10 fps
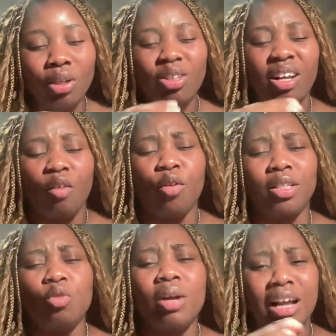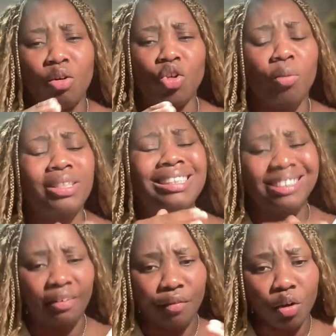It's not, obviously you can control, but it's
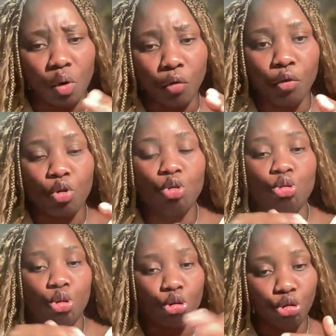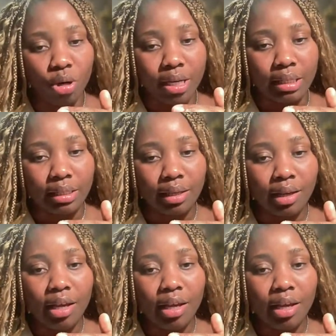difficult for you to control it.